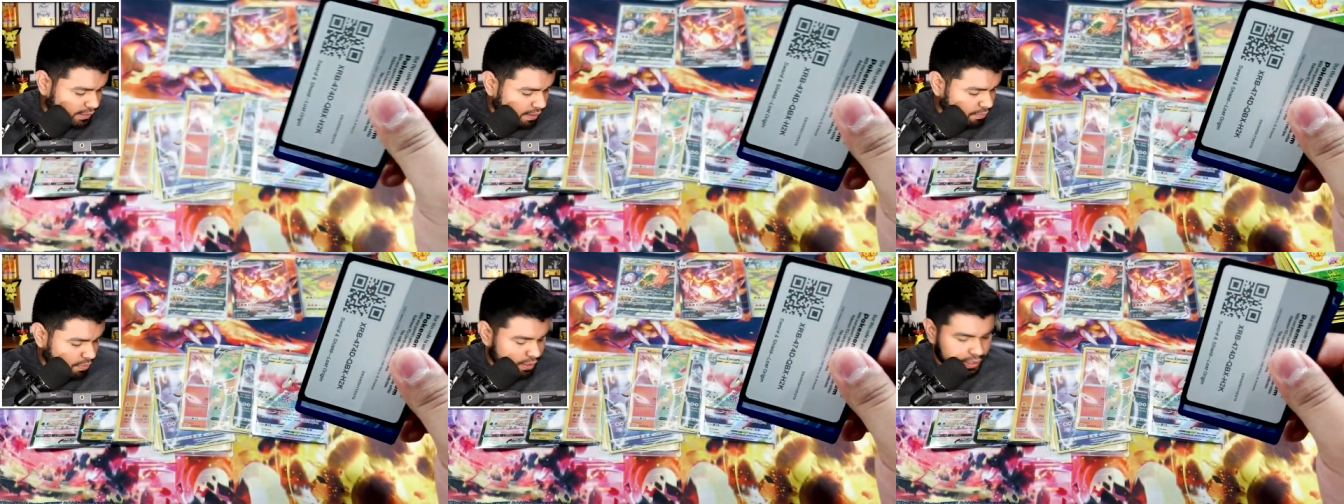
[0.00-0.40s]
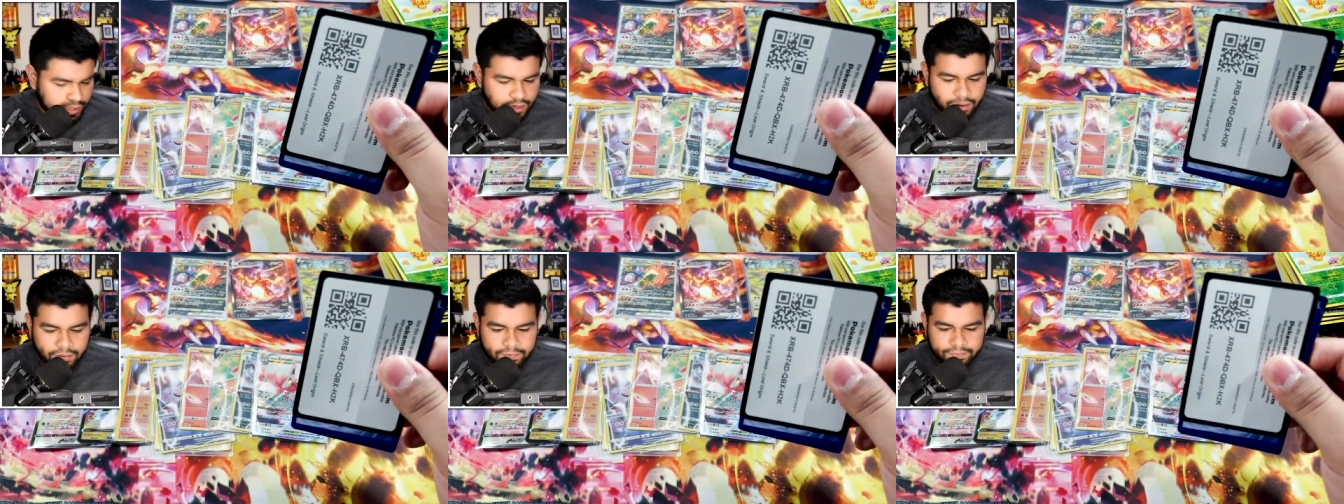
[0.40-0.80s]
something
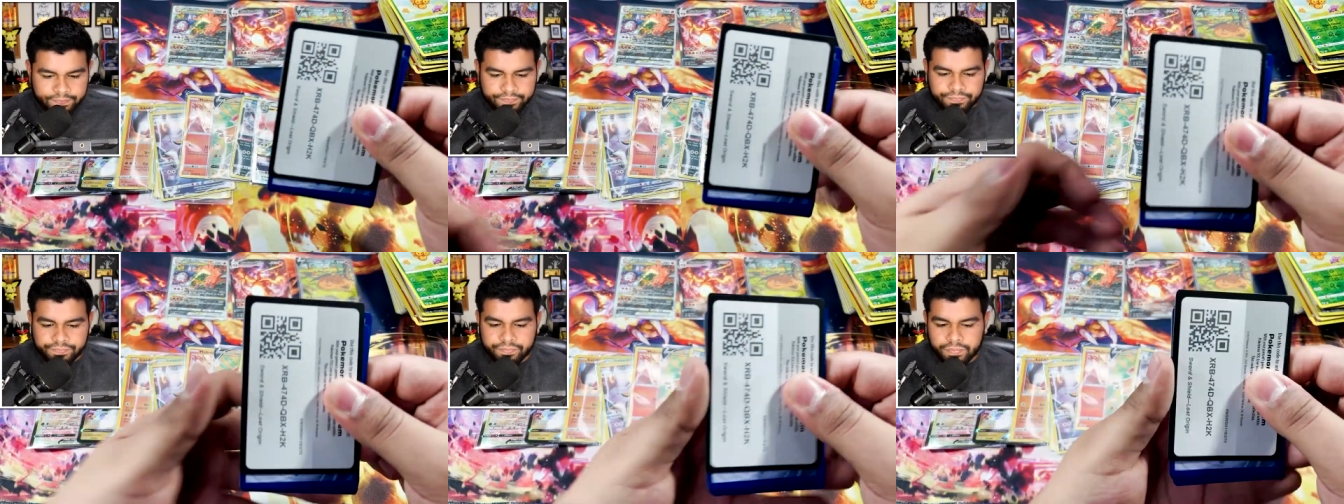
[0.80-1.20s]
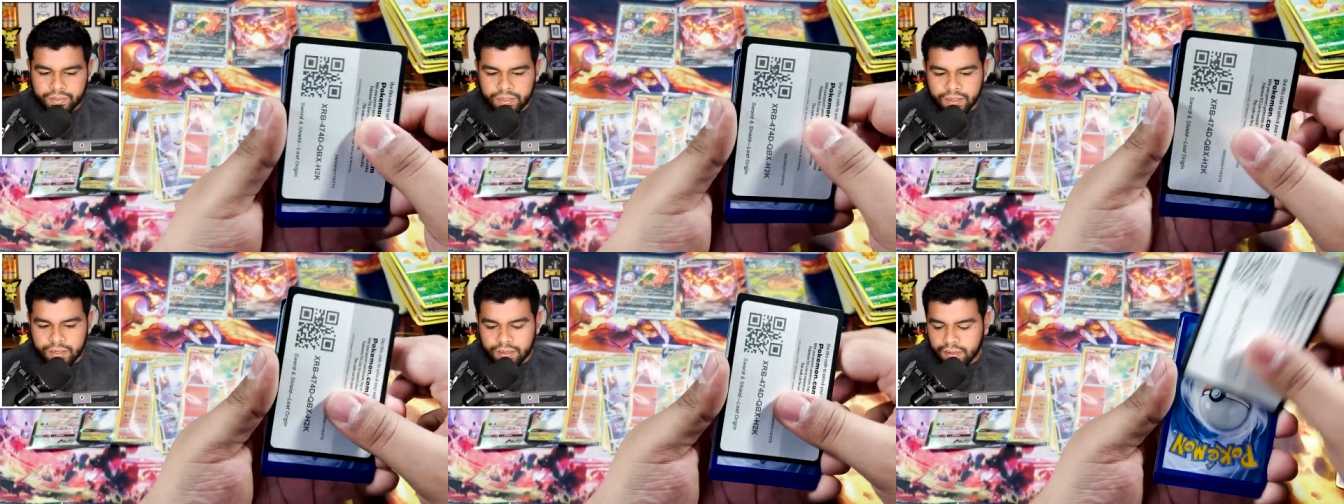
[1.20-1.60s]
here?
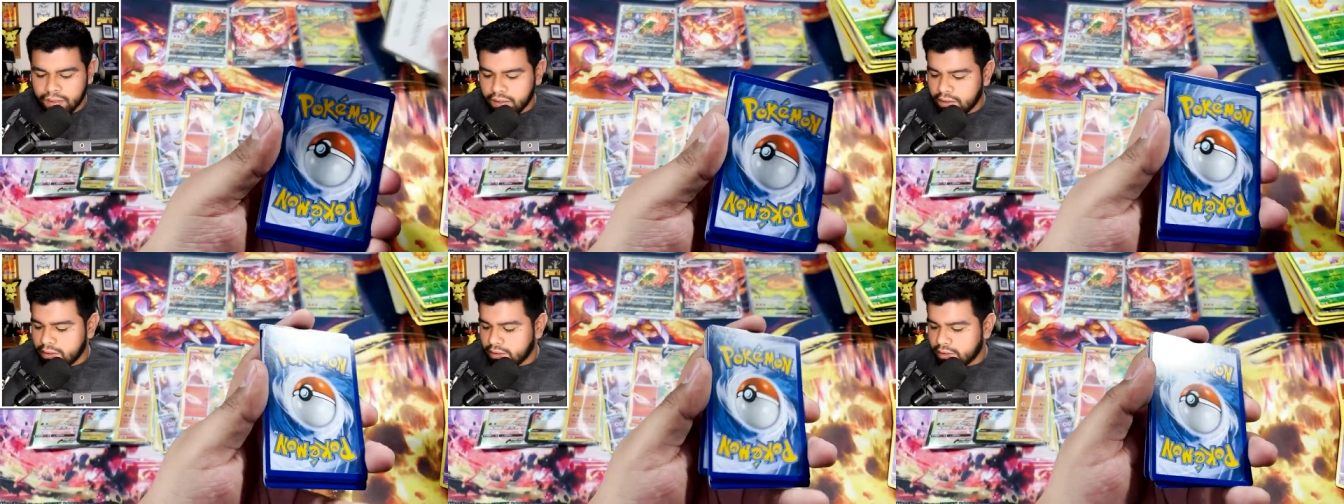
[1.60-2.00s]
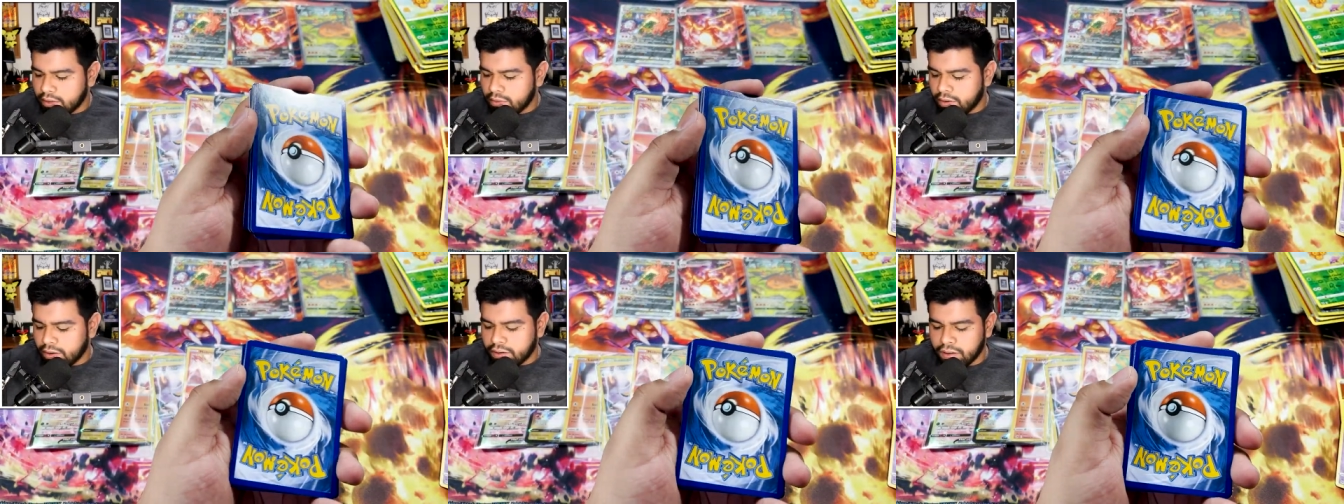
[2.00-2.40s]

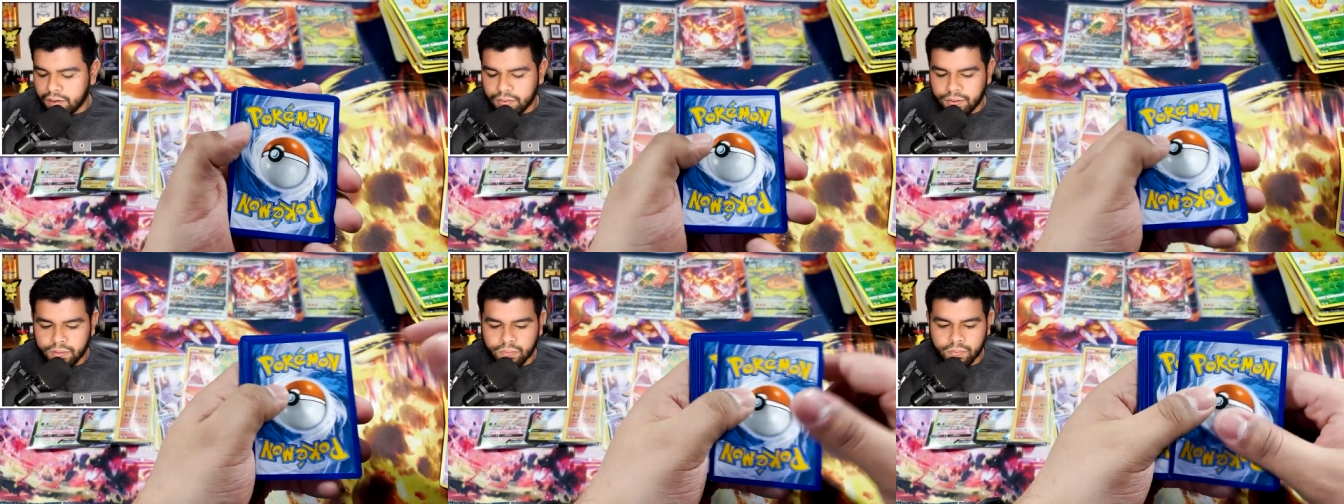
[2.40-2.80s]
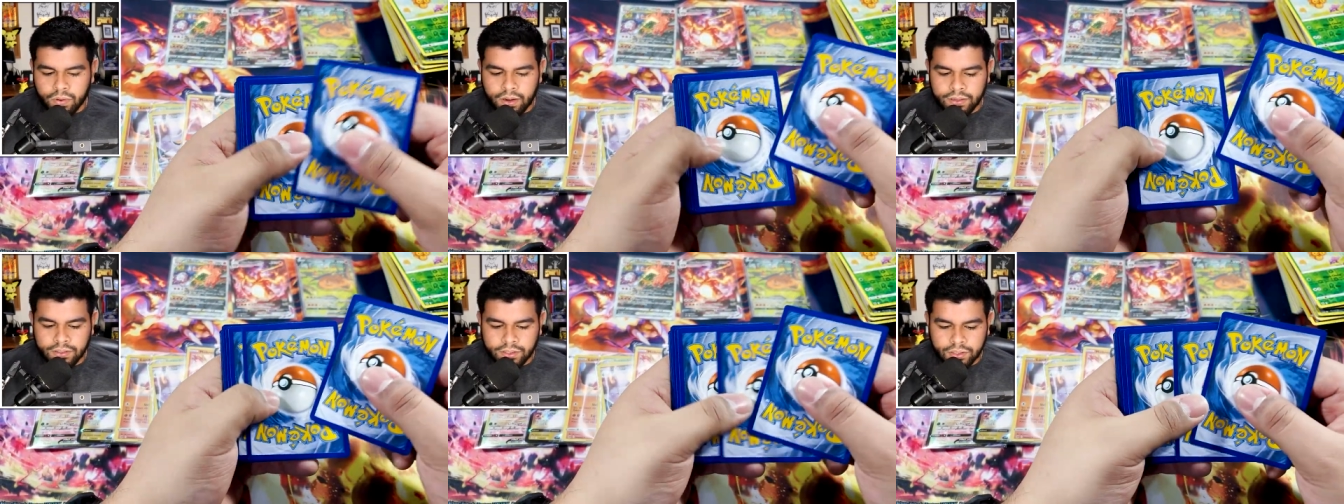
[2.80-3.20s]
QR code.
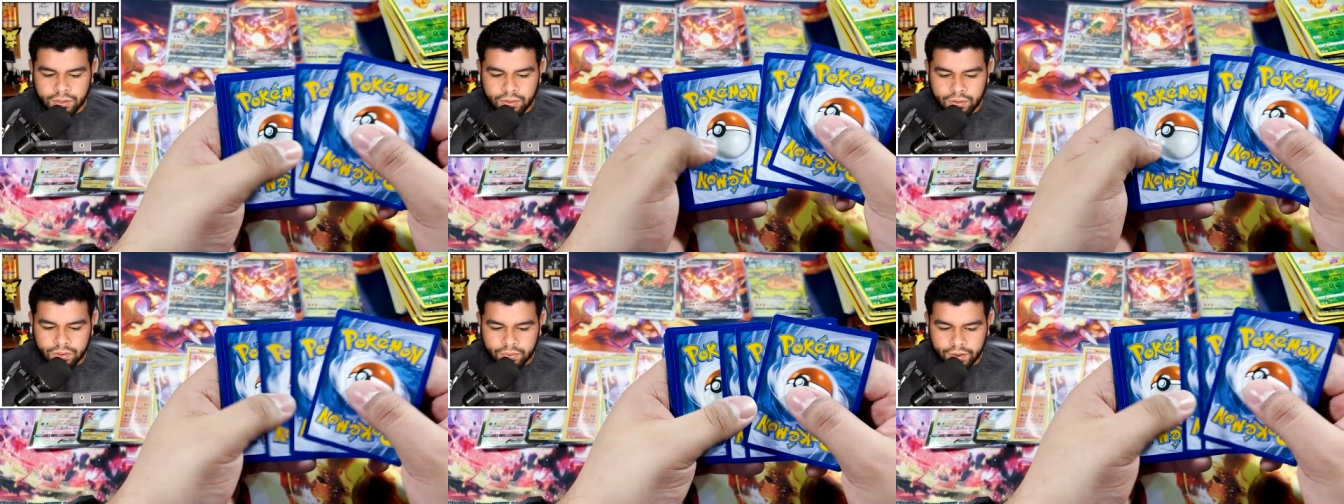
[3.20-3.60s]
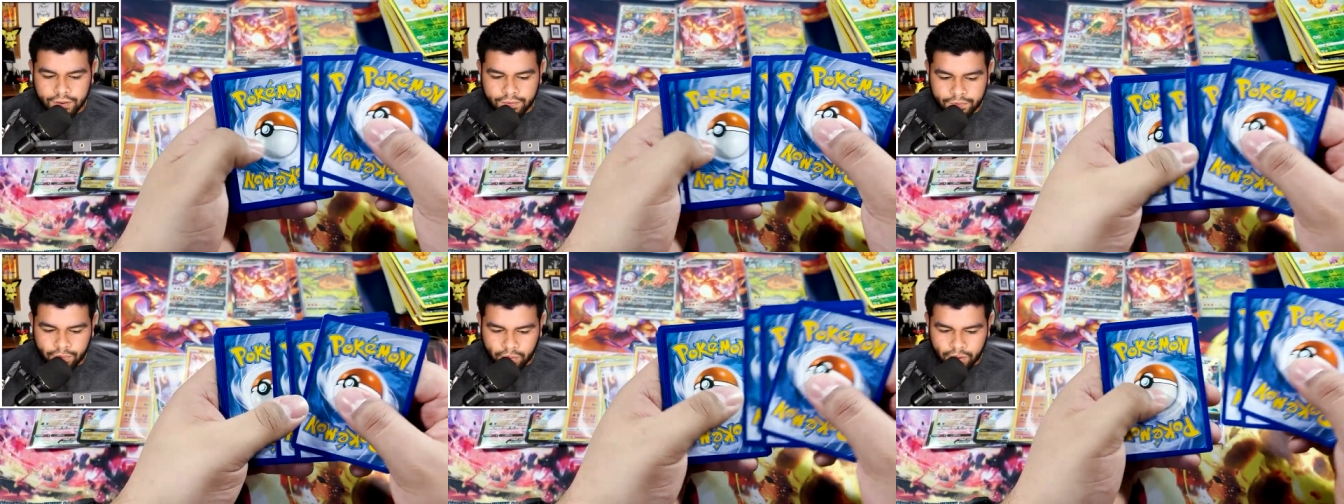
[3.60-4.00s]
1, 2,
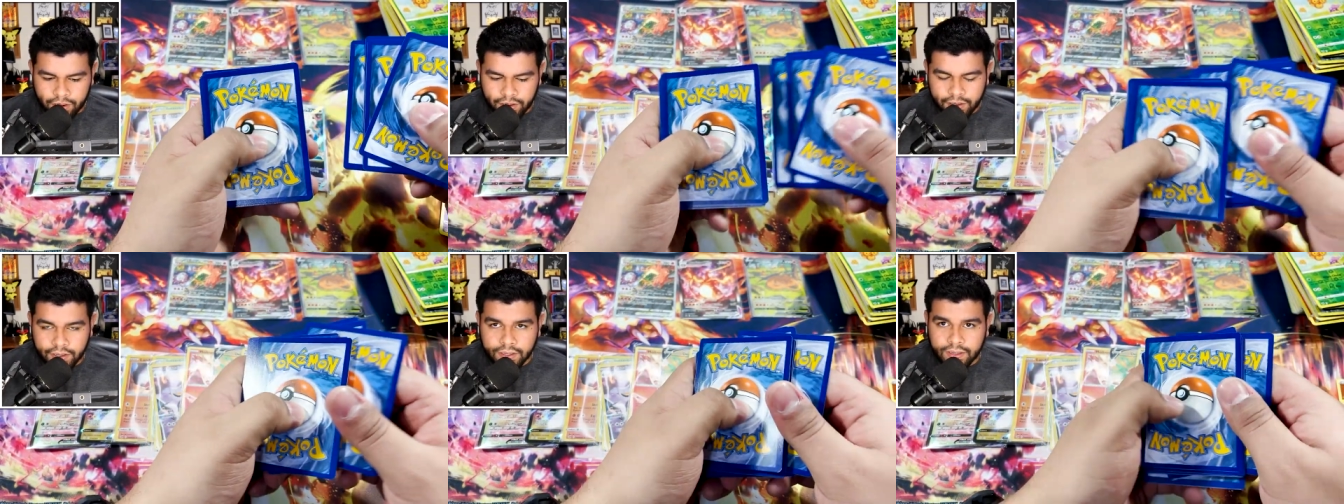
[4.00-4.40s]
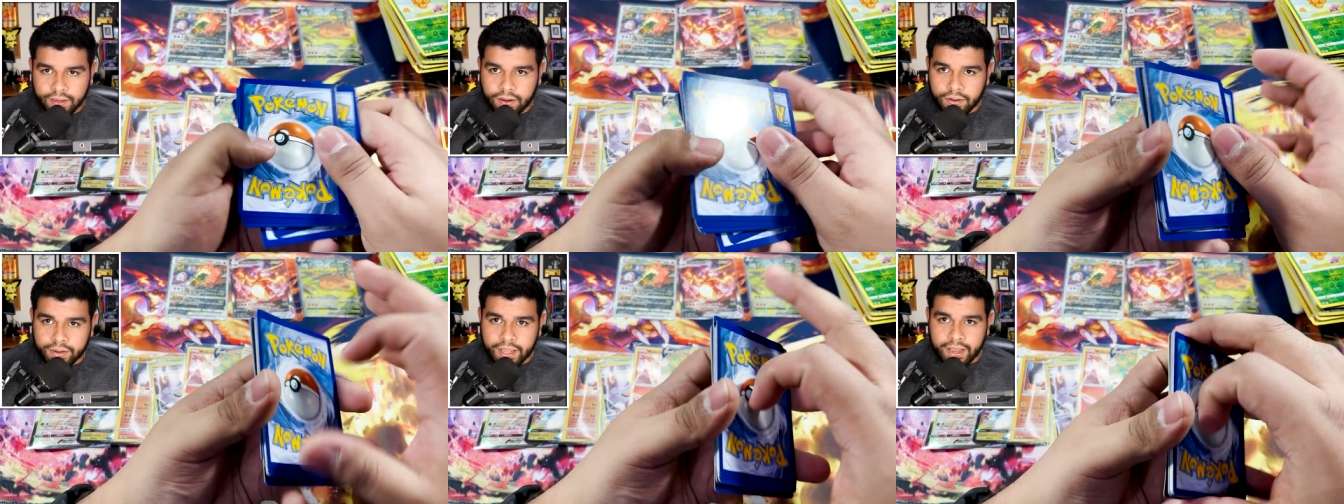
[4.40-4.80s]
3, 4.
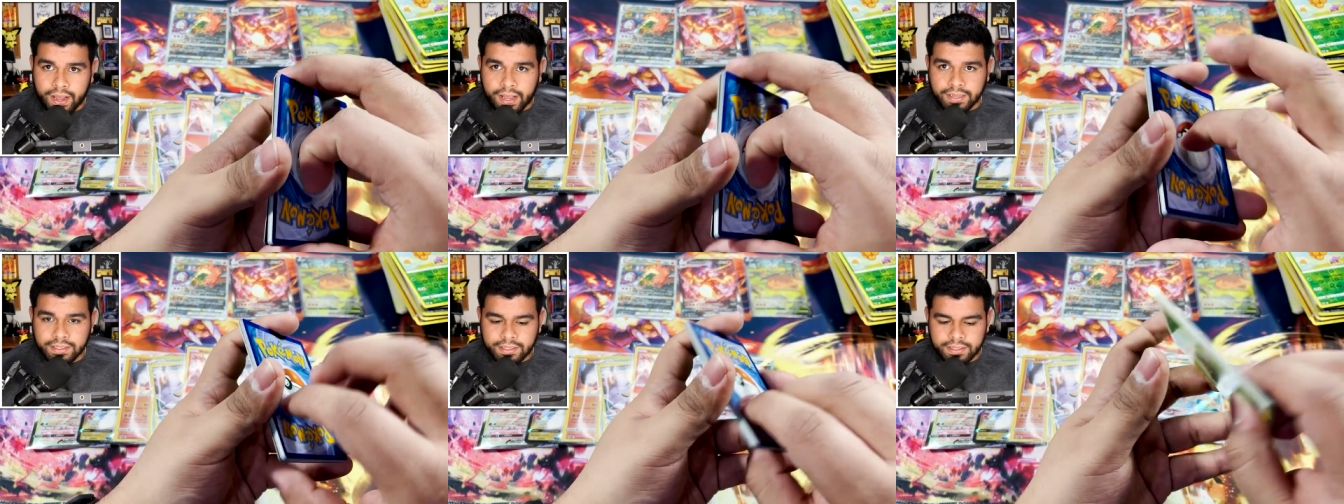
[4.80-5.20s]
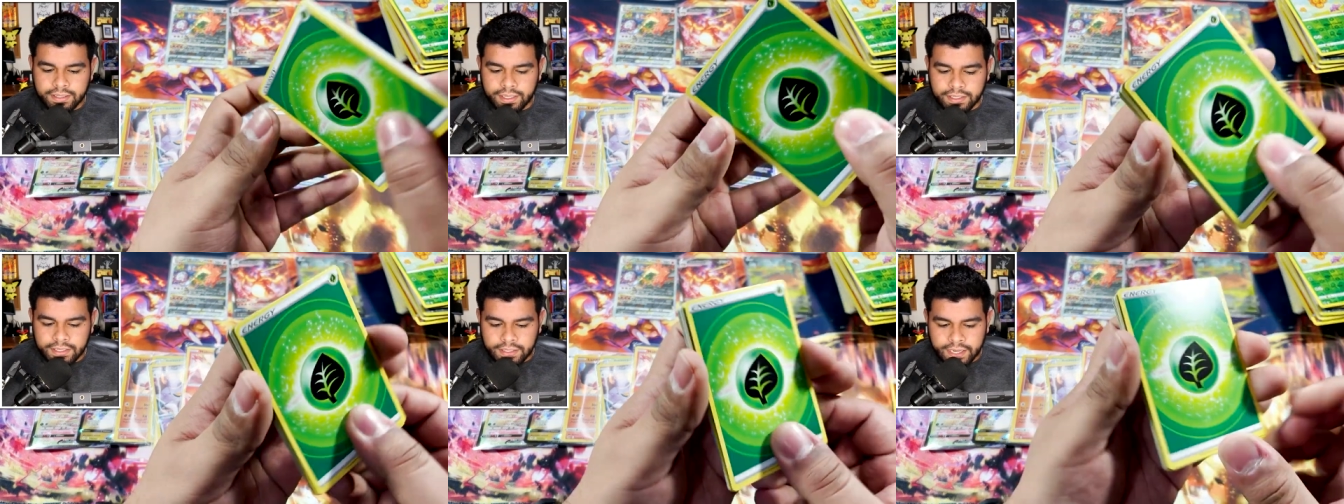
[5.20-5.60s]
Okay, guys,
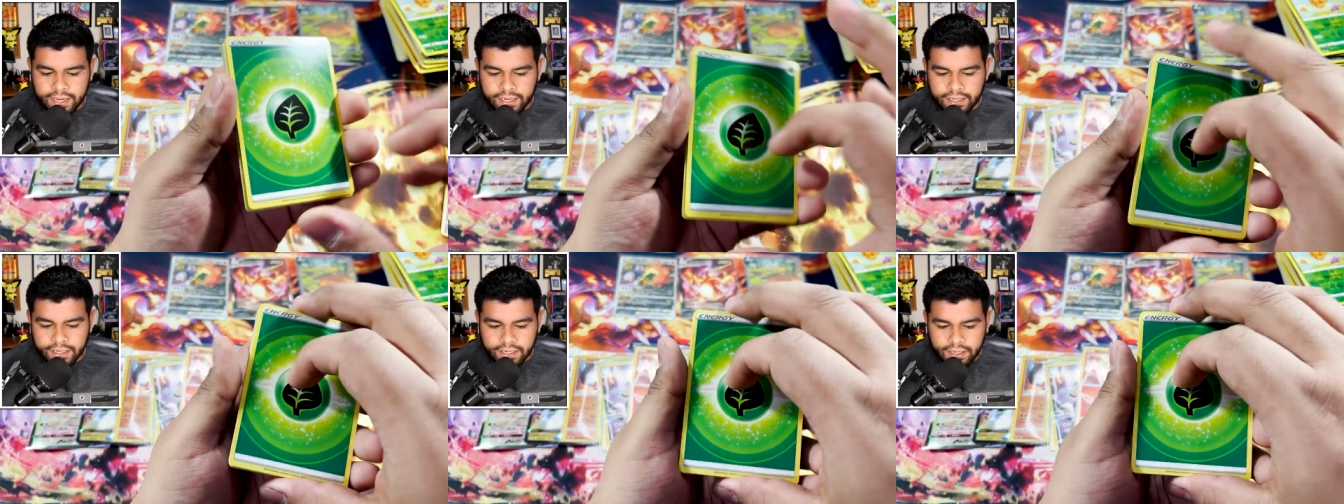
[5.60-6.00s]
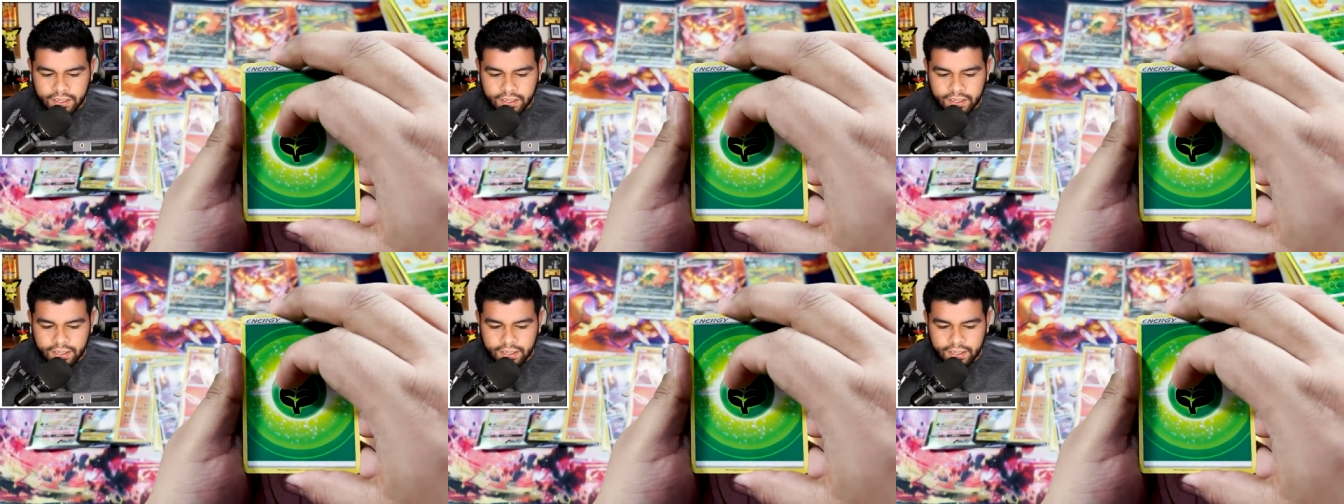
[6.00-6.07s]
this is it.